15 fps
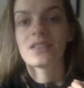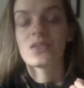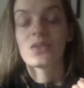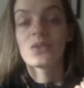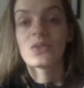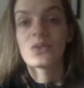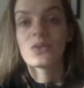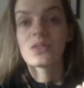to
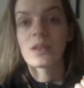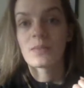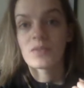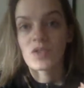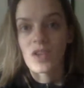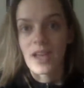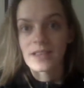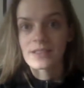do some
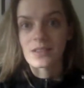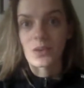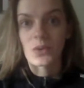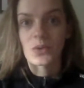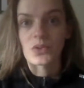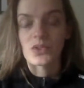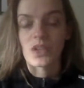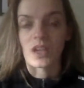chess
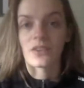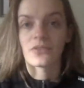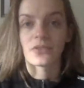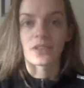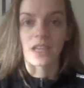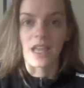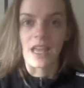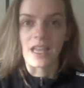coaching for
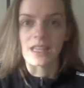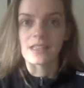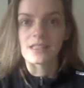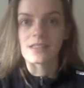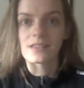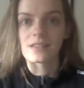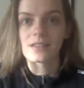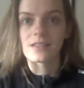
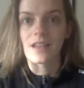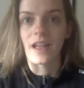kids,